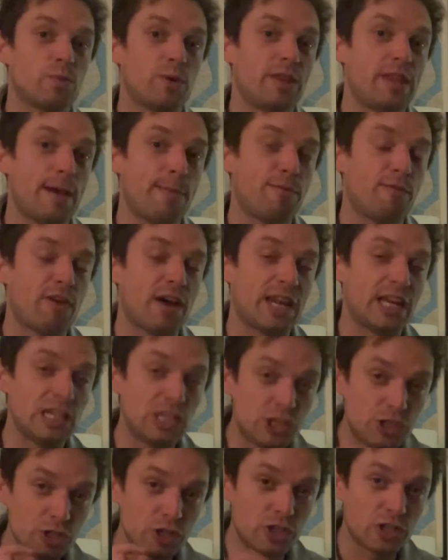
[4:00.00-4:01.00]
when they're providing
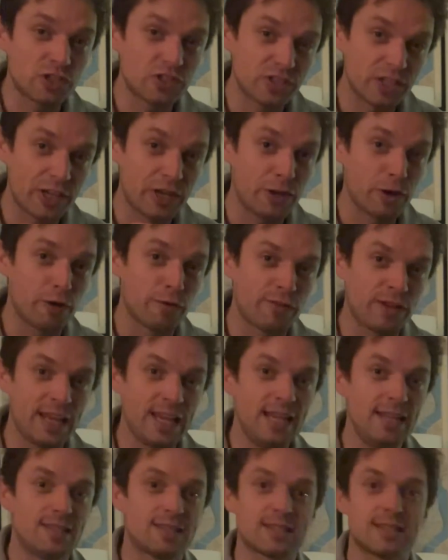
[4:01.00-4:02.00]
just enough
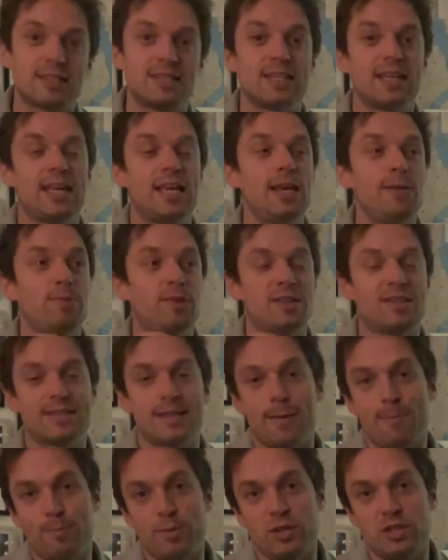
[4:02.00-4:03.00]
heat to keep the
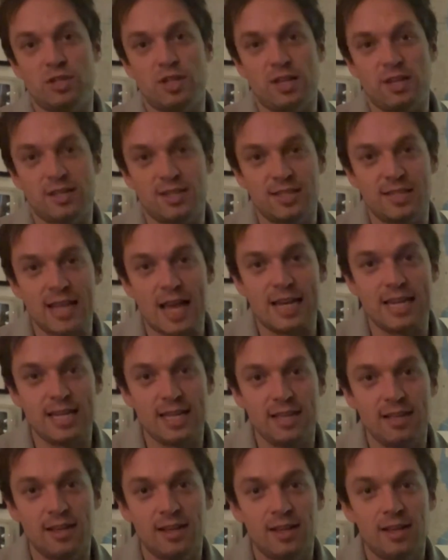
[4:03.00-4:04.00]
temperature
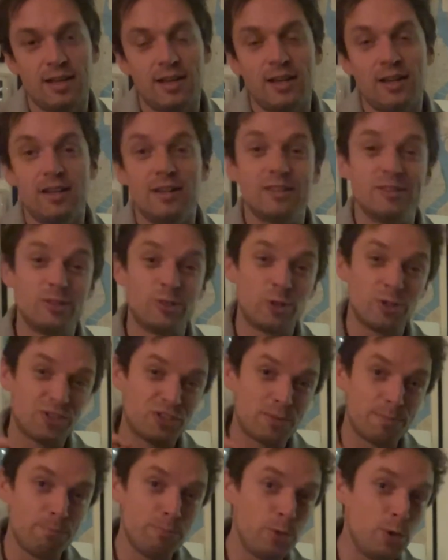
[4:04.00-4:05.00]
steady or
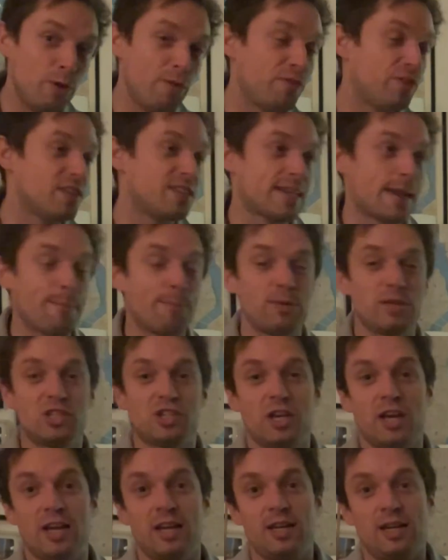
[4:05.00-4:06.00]
to move the
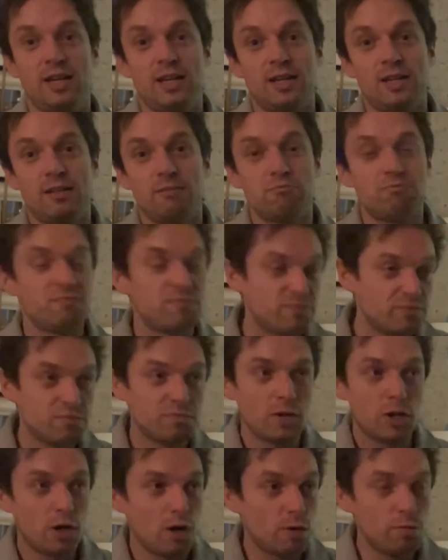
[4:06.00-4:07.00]
temperature
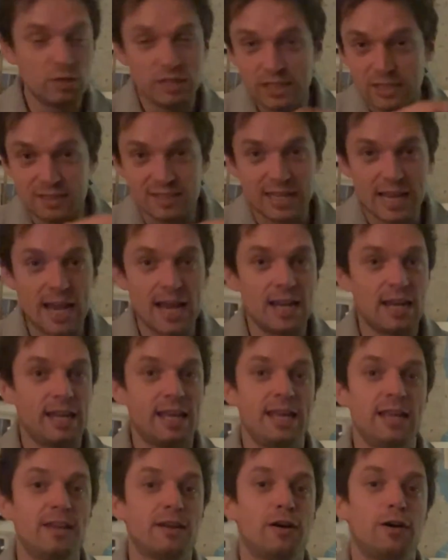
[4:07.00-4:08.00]
only
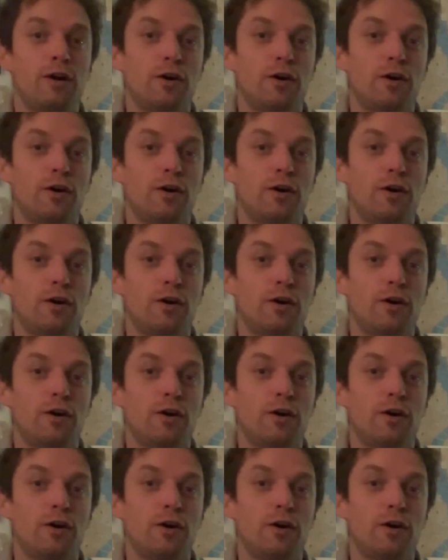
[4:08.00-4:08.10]
slightly